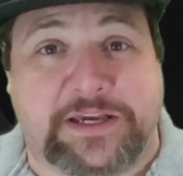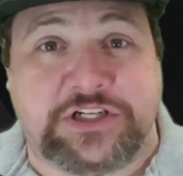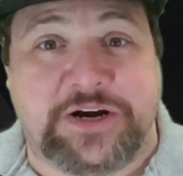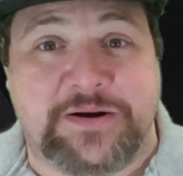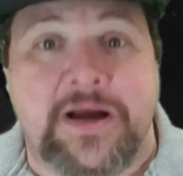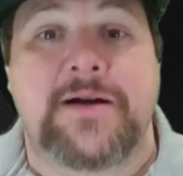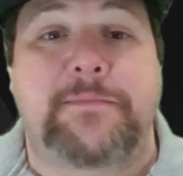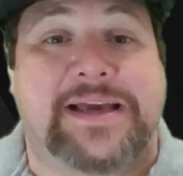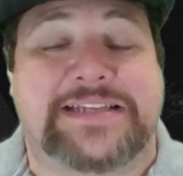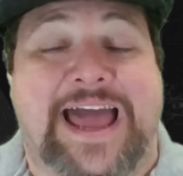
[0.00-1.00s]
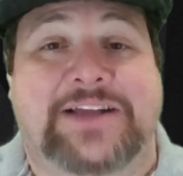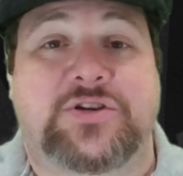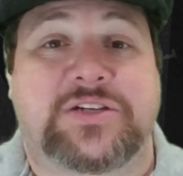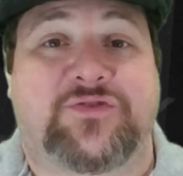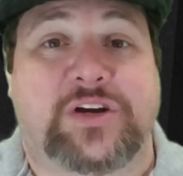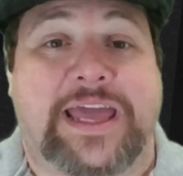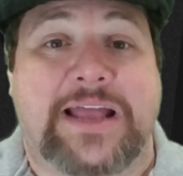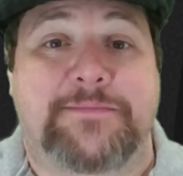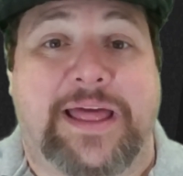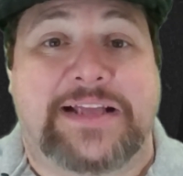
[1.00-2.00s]
Picture, Best Actress for
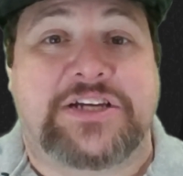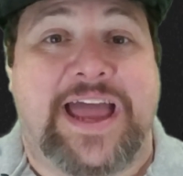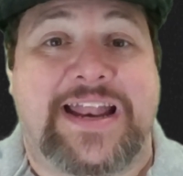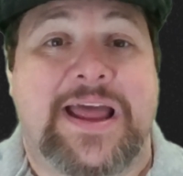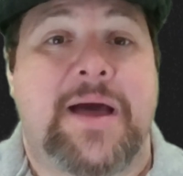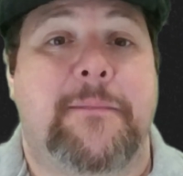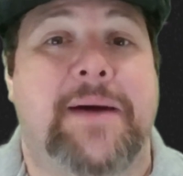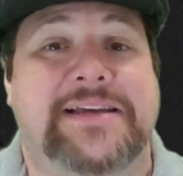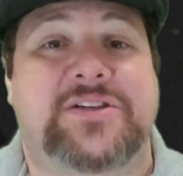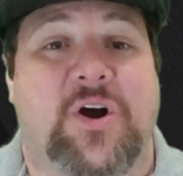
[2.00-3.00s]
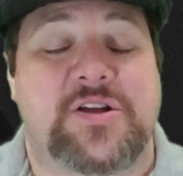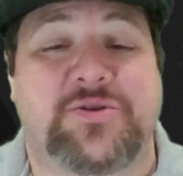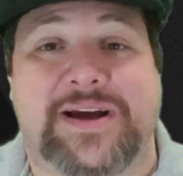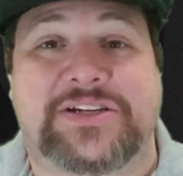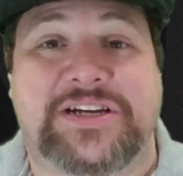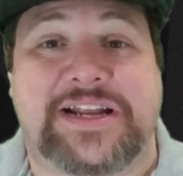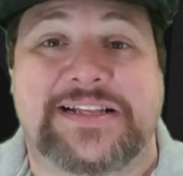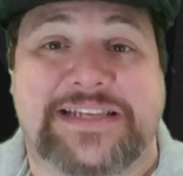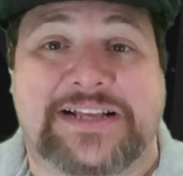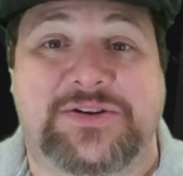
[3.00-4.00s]
Cate Blanchett, Best Art Direction
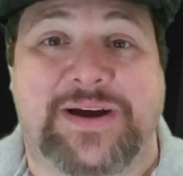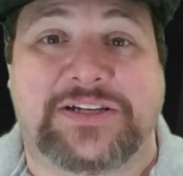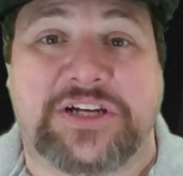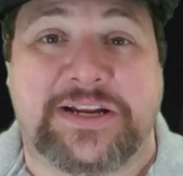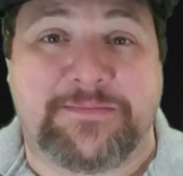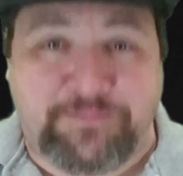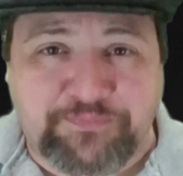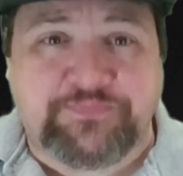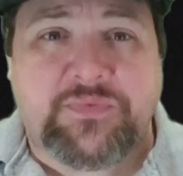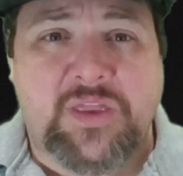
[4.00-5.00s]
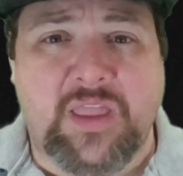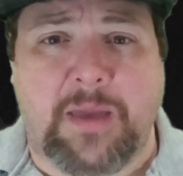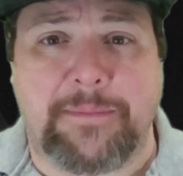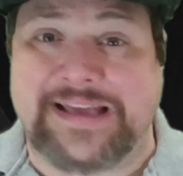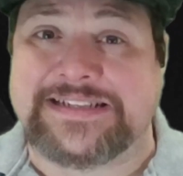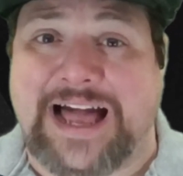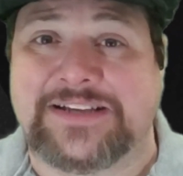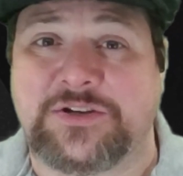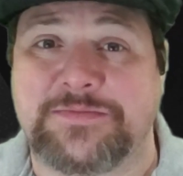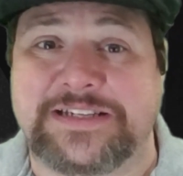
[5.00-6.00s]
and Set Direction, Best
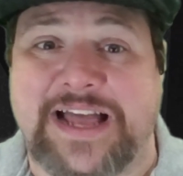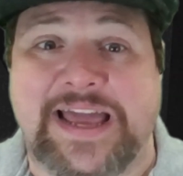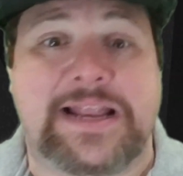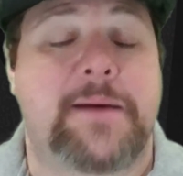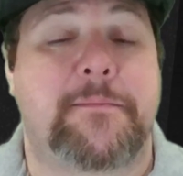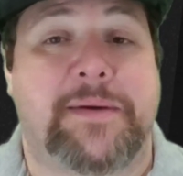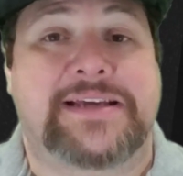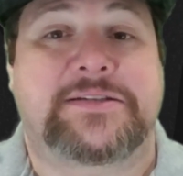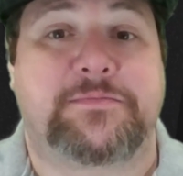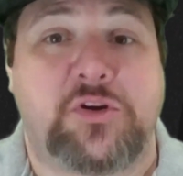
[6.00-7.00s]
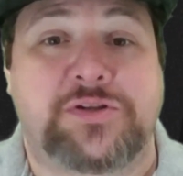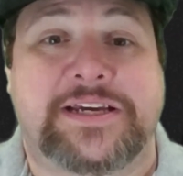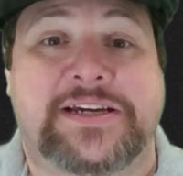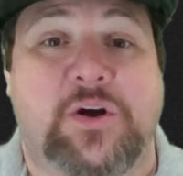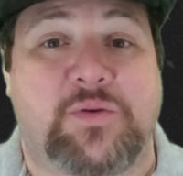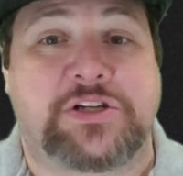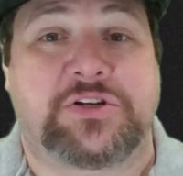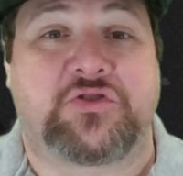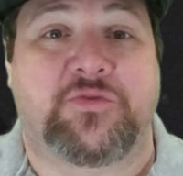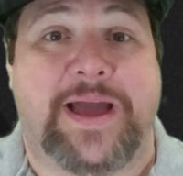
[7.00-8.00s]
Costume Design, Best Music,
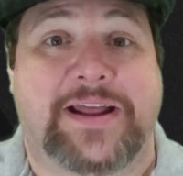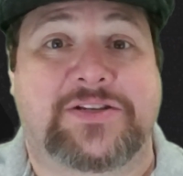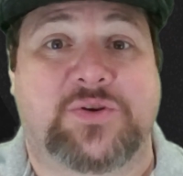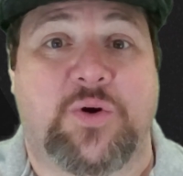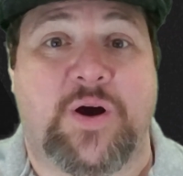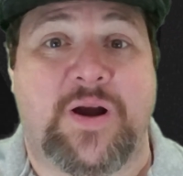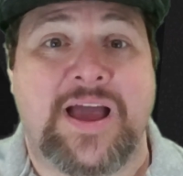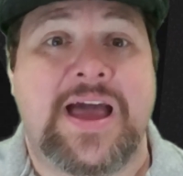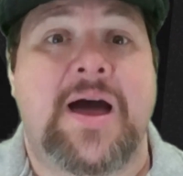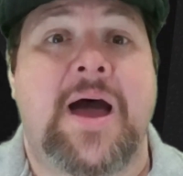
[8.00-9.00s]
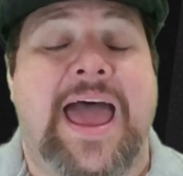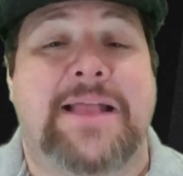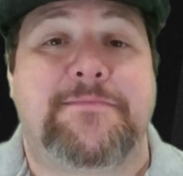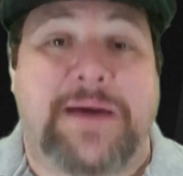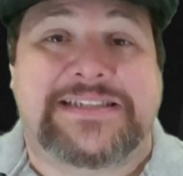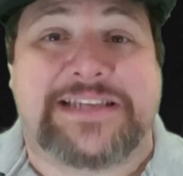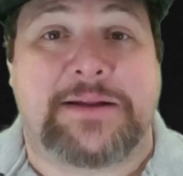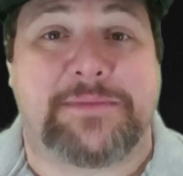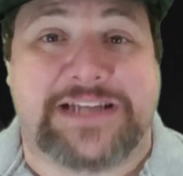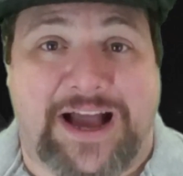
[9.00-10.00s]
Original Dramatic Score, and Best
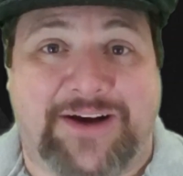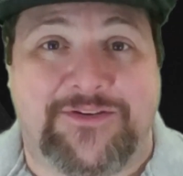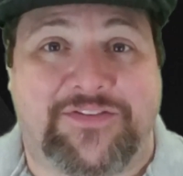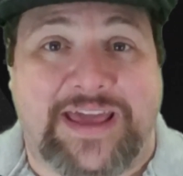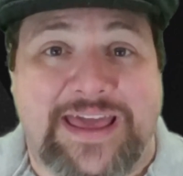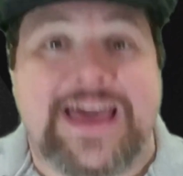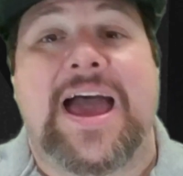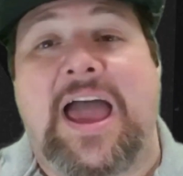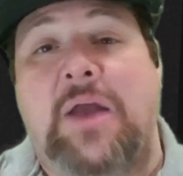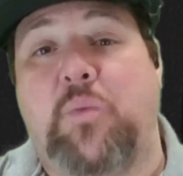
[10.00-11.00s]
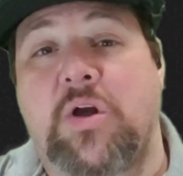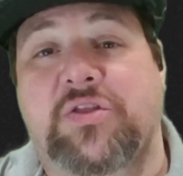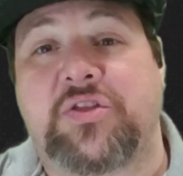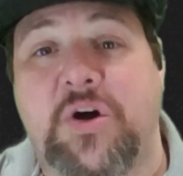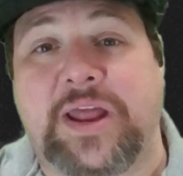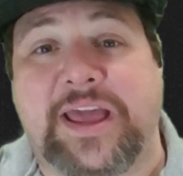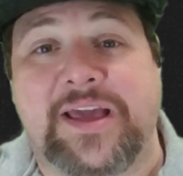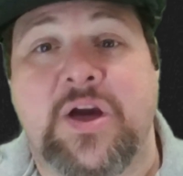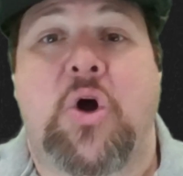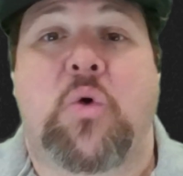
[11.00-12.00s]
Cinematography. And worth
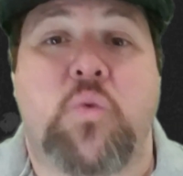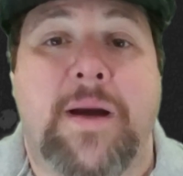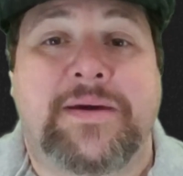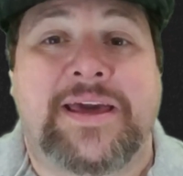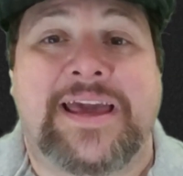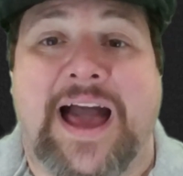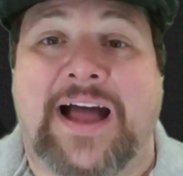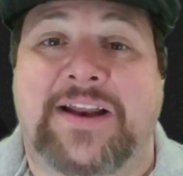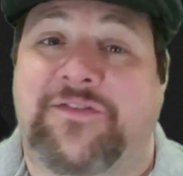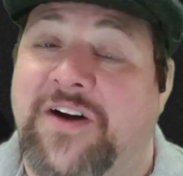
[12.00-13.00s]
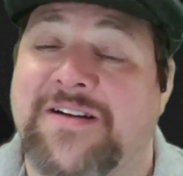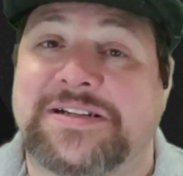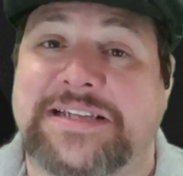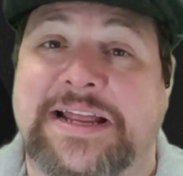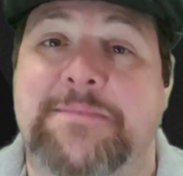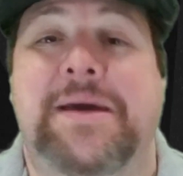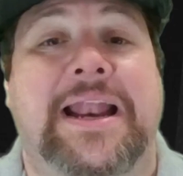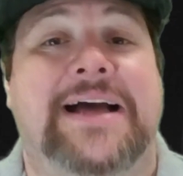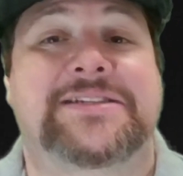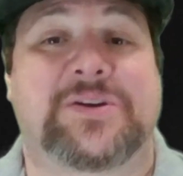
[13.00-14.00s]
noting, Remy Adefarasin
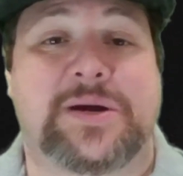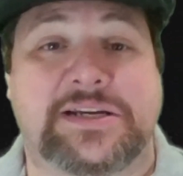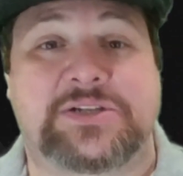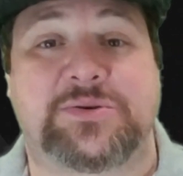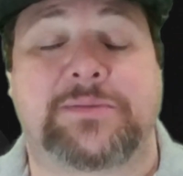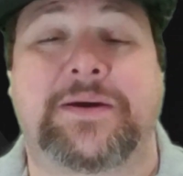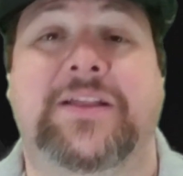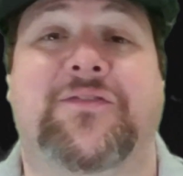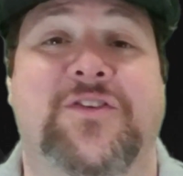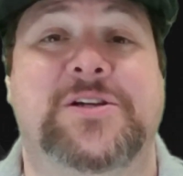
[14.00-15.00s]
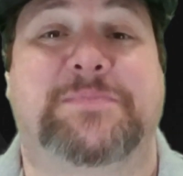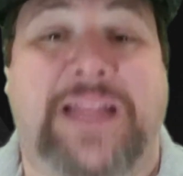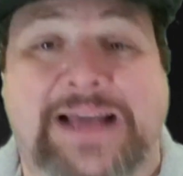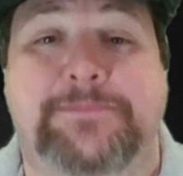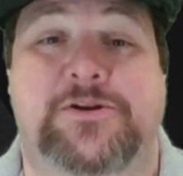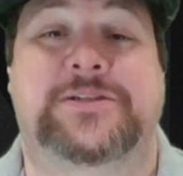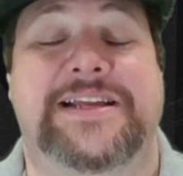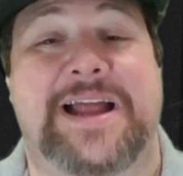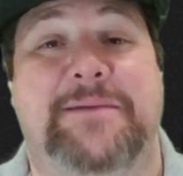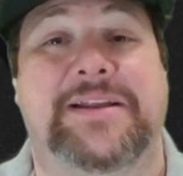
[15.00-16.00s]
made Oscar history, being the first Black
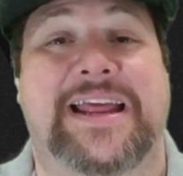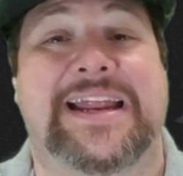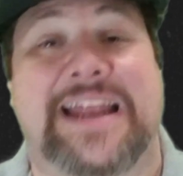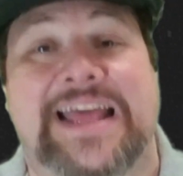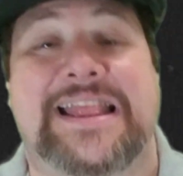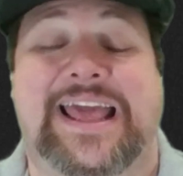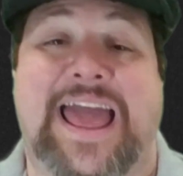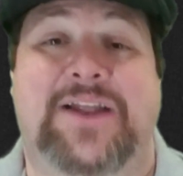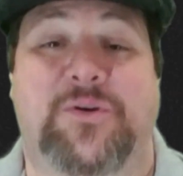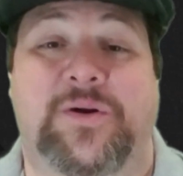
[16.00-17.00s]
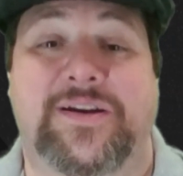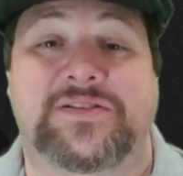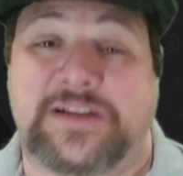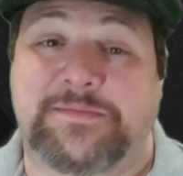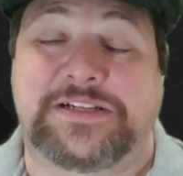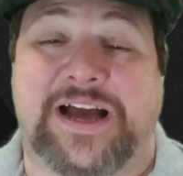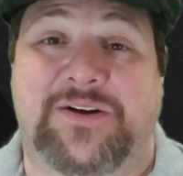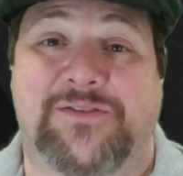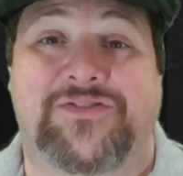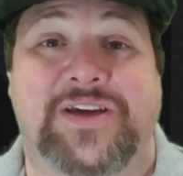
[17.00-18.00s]
person nominated in the category of
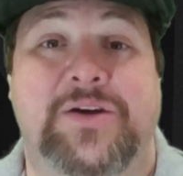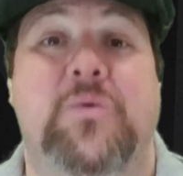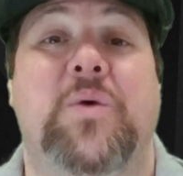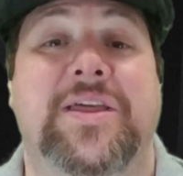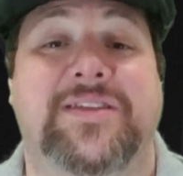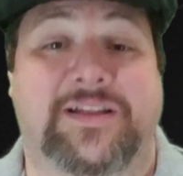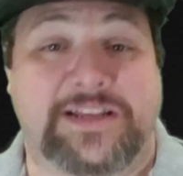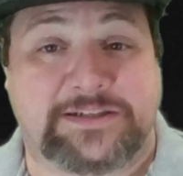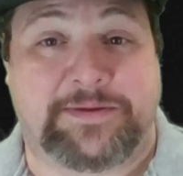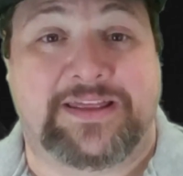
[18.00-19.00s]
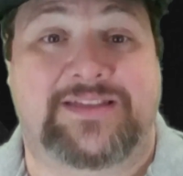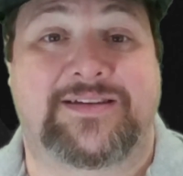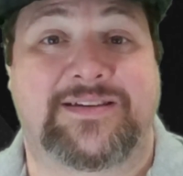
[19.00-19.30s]
cinematography with Elizabeth.